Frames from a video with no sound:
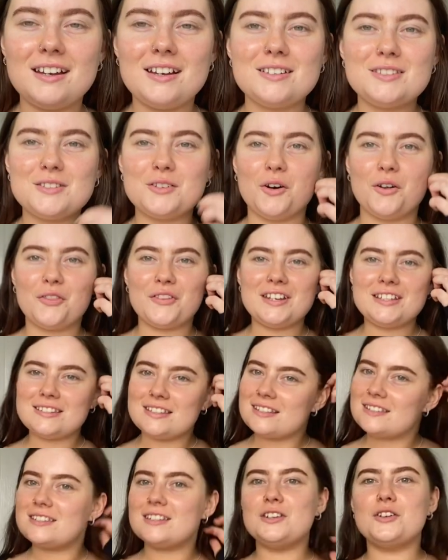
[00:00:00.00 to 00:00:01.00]
so
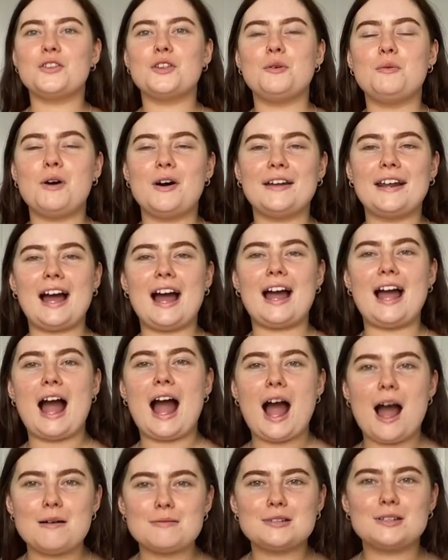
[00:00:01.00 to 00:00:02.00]
this is the other one.
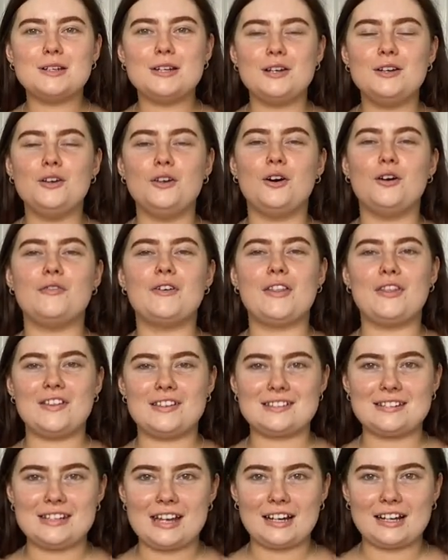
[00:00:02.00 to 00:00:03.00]
I absolutely love
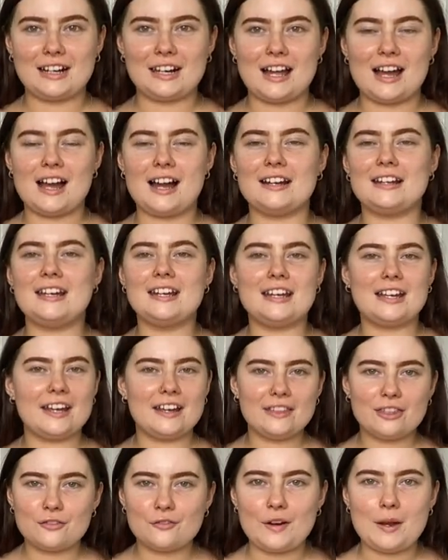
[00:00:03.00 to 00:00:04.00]
this neckline.
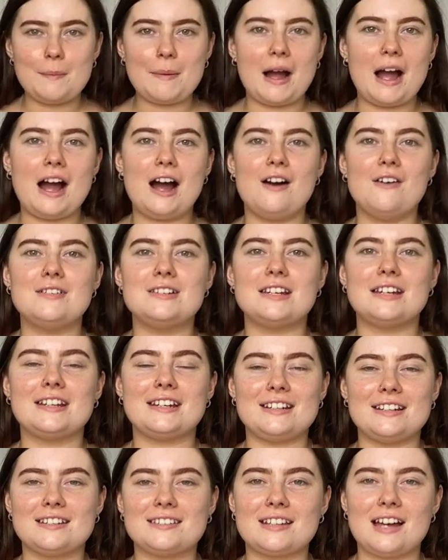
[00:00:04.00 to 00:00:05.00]
Again, £3 and
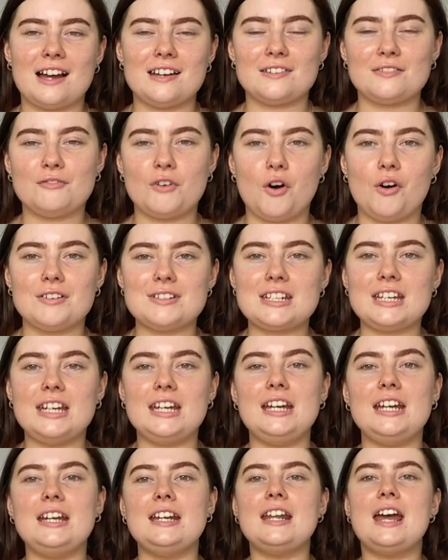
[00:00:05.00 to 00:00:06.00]
in a size
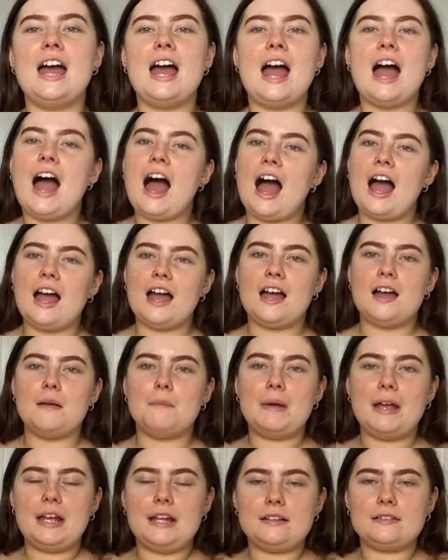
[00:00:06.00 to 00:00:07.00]
14.
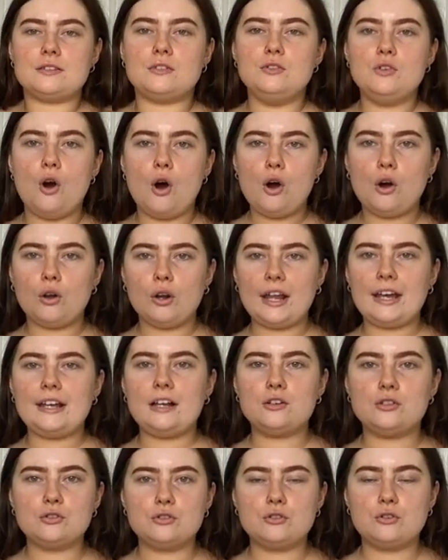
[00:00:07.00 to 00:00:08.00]
Um, it's not
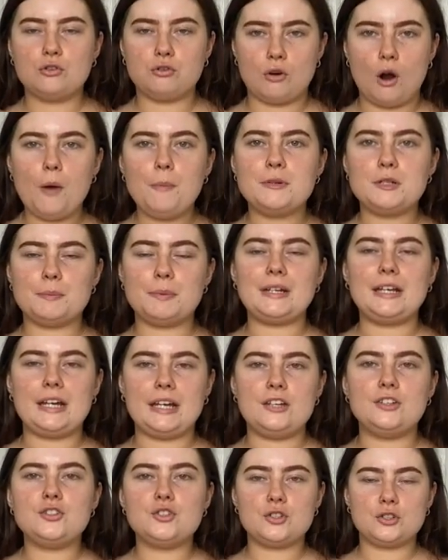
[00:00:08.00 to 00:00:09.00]
like cropped, but it
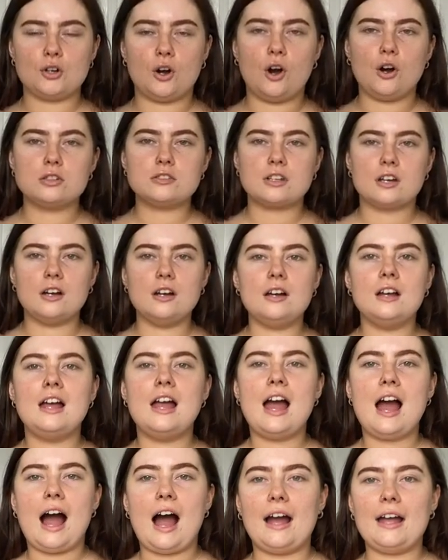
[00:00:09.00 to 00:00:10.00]
is shorter.
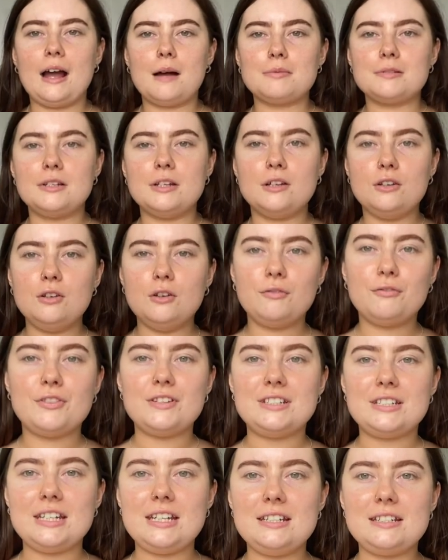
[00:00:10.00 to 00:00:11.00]
I absolutely love
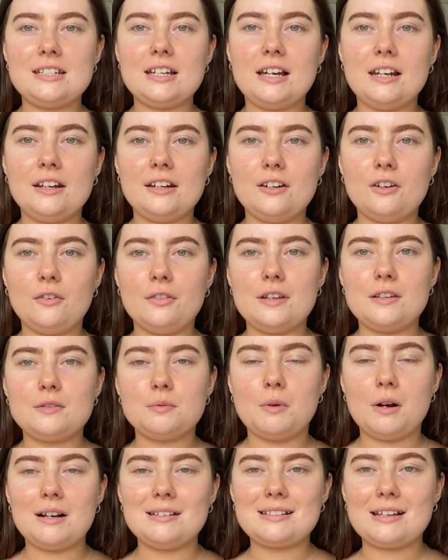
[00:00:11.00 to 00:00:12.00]
the detailing on
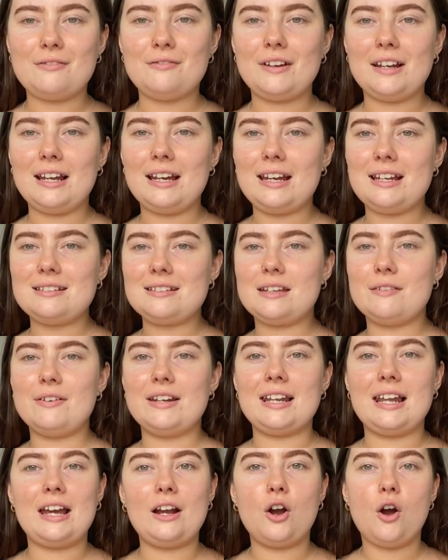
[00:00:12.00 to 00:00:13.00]
this one because I feel like it's
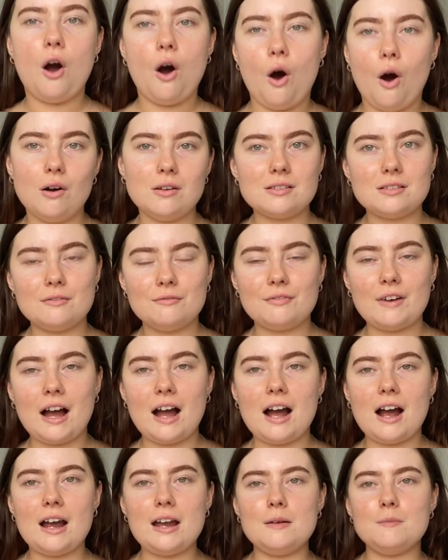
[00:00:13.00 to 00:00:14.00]
giving like corset
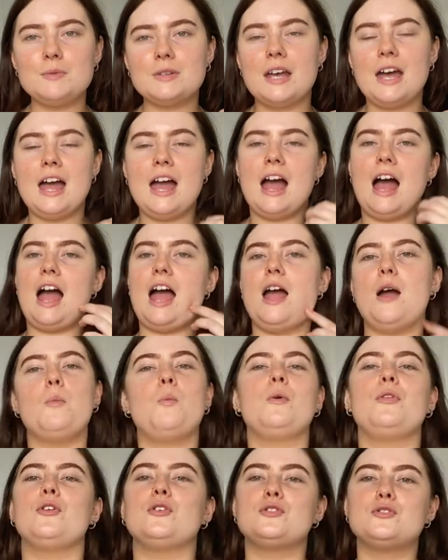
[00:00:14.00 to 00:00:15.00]
vibes
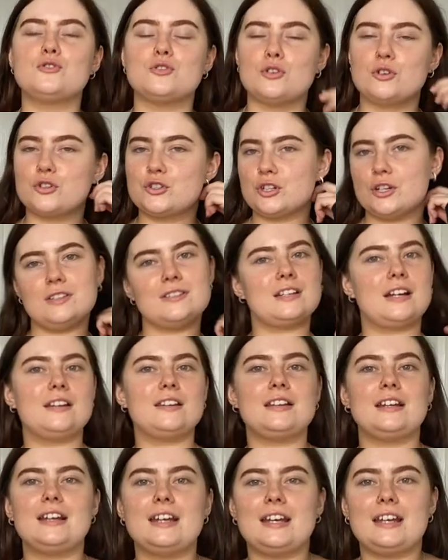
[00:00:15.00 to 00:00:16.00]
um, with the structure. So I
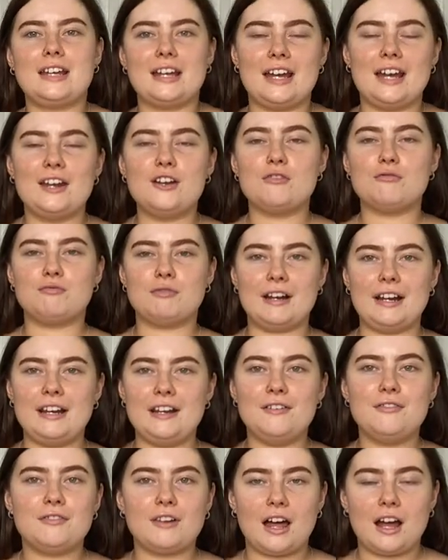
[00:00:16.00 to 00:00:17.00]
think, again,
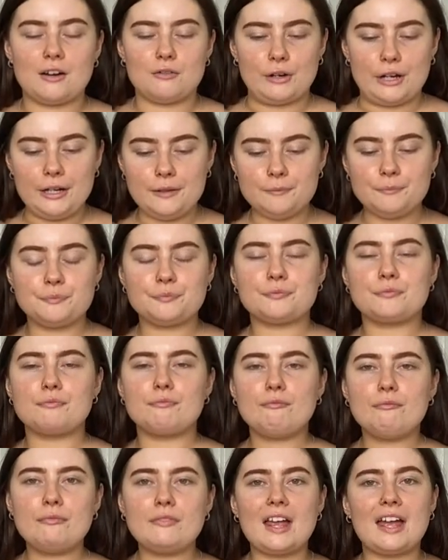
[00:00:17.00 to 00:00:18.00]
really flattering
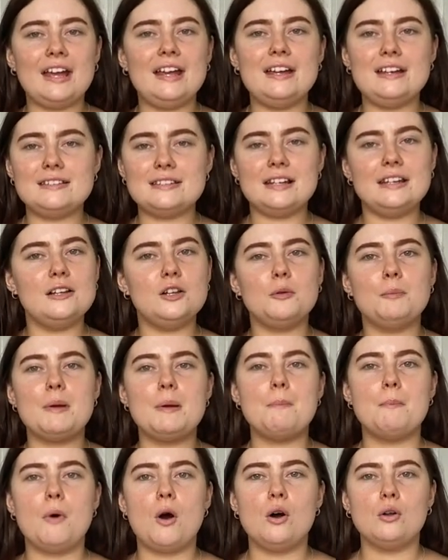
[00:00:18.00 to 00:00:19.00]
it is a little
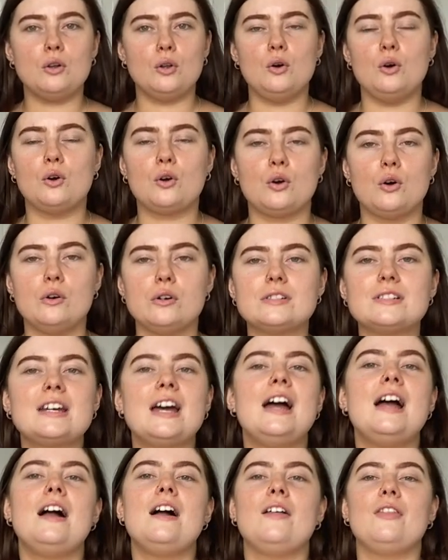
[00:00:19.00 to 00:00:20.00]
bit more low cut
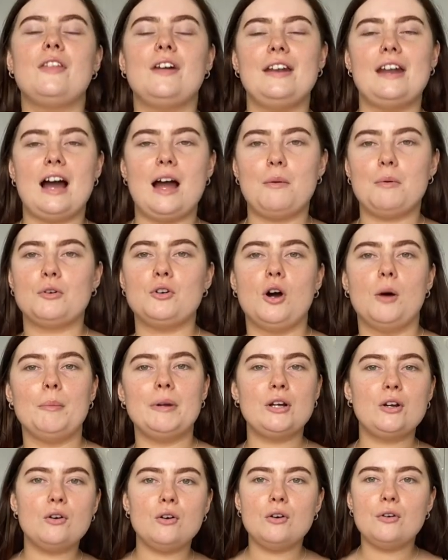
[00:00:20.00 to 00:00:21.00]
than I would
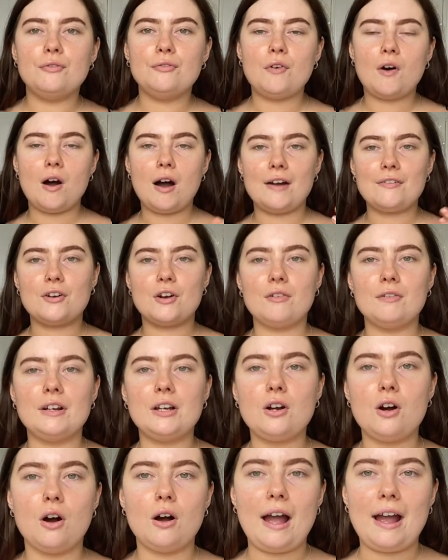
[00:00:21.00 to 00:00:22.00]
normally go for. I've
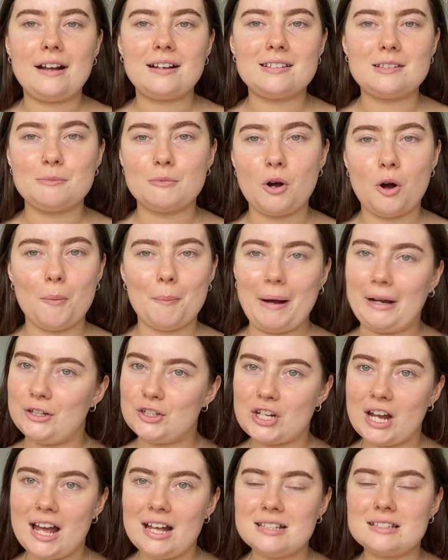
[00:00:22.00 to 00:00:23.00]
currently got eczema on my
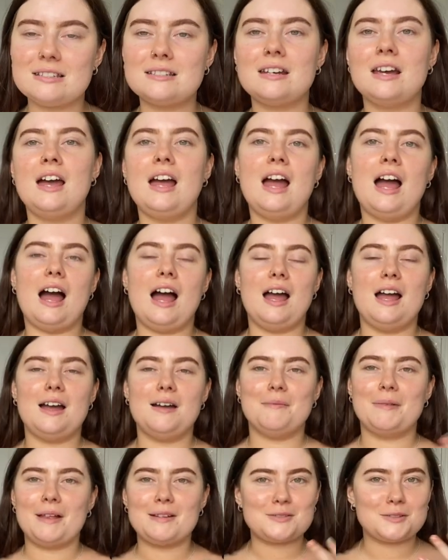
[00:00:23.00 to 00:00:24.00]
chest and uh,
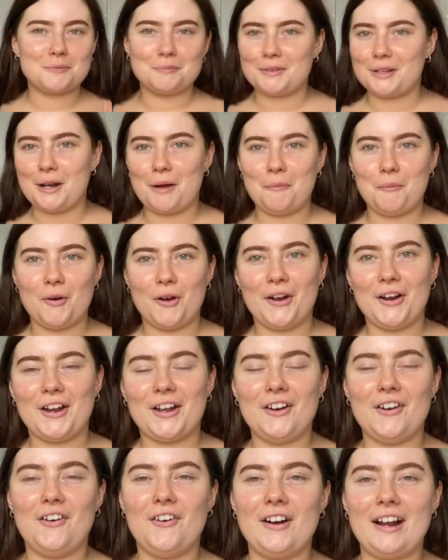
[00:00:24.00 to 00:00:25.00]
um, that's something I'm
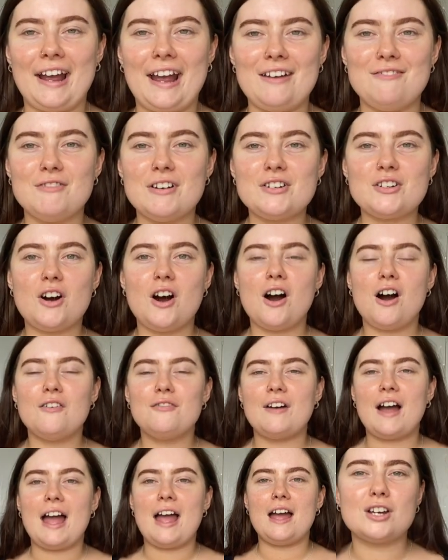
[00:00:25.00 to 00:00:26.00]
working on getting rid
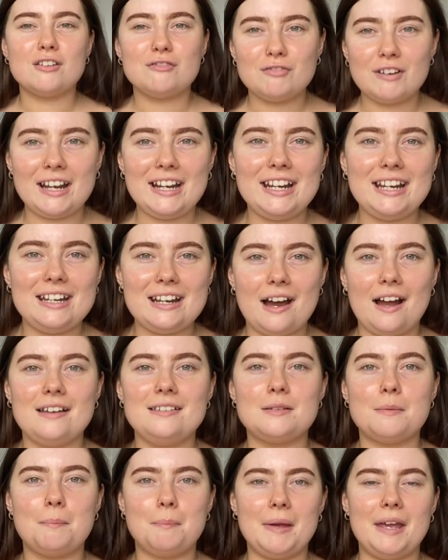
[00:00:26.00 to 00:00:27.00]
of. And uh, a really
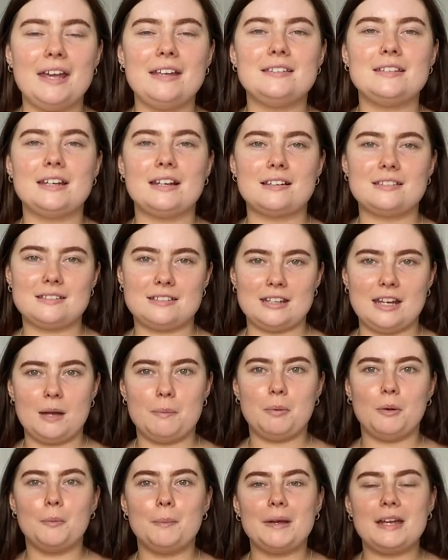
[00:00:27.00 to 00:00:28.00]
nice basic
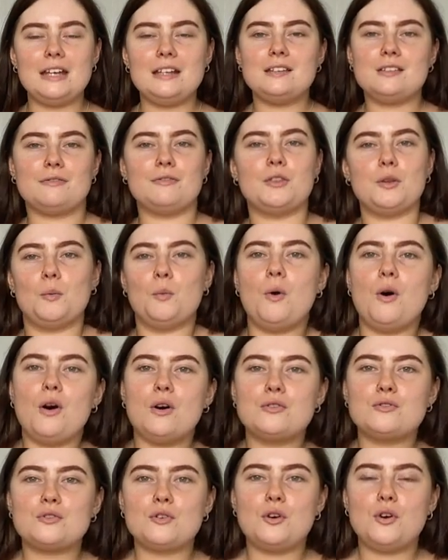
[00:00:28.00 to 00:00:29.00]
staple piece for the
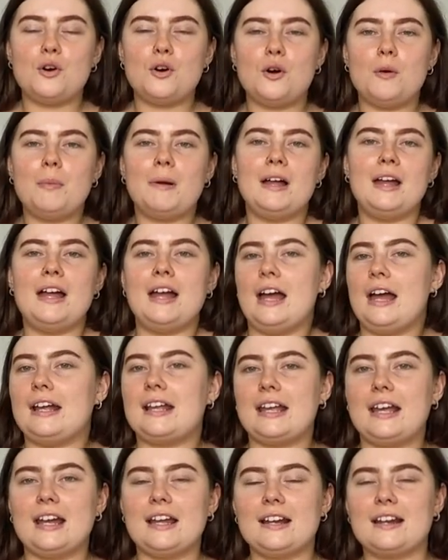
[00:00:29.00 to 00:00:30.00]
wardrobe.
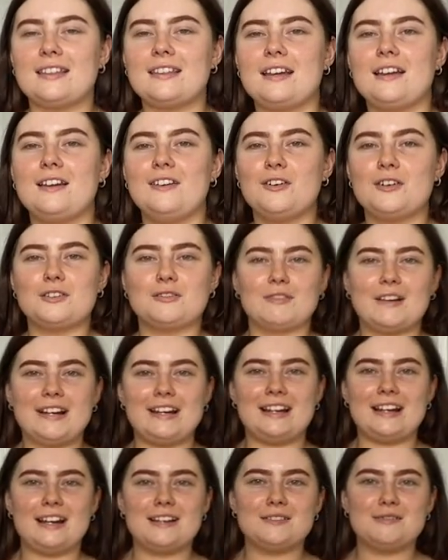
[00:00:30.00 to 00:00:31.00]
Again, I think it looks
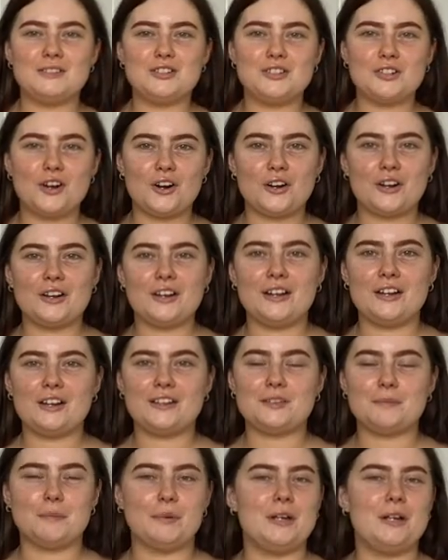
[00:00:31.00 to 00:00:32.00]
really nice with
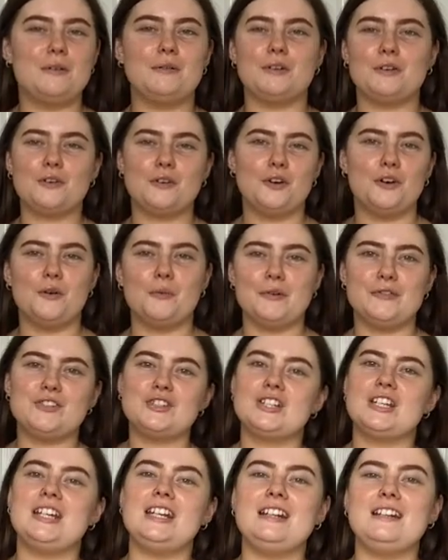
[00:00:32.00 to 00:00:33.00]
joggers, but it would go with
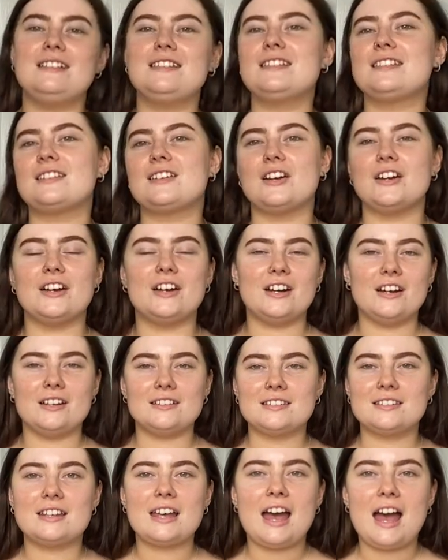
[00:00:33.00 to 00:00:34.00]
jeans,
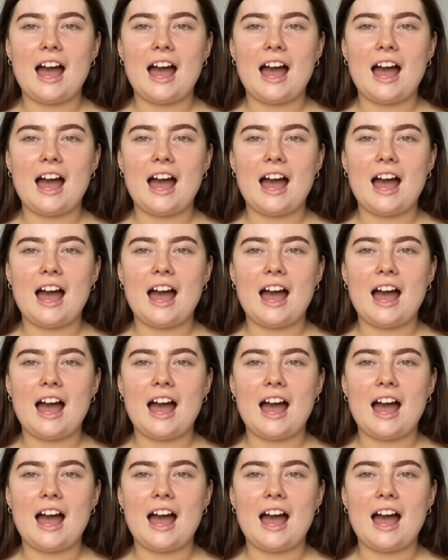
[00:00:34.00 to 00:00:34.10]
skirts.